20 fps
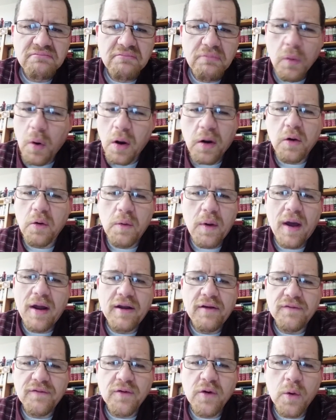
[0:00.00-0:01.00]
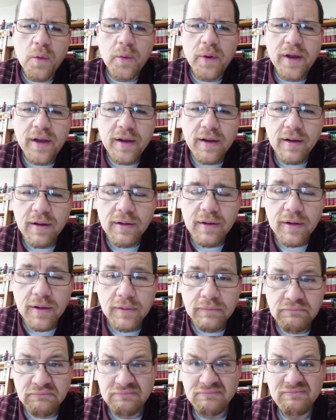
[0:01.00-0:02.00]
Walk around it for a week.
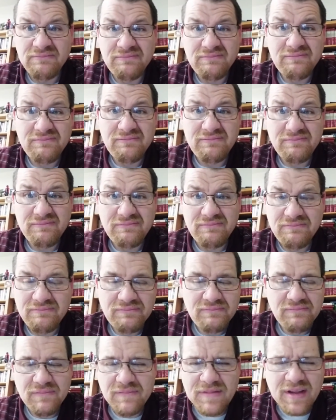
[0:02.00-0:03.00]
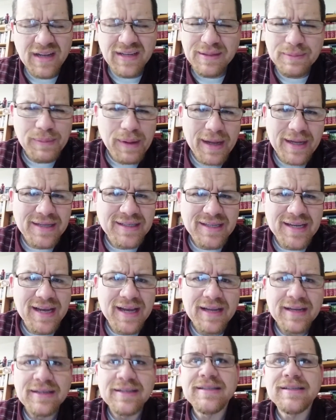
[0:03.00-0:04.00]
It doesn't make
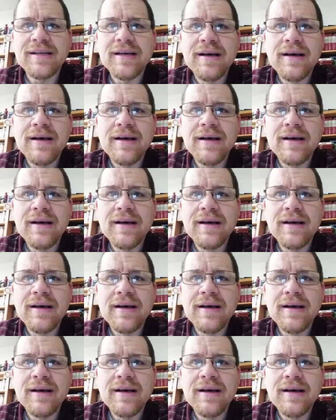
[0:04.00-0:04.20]
sense.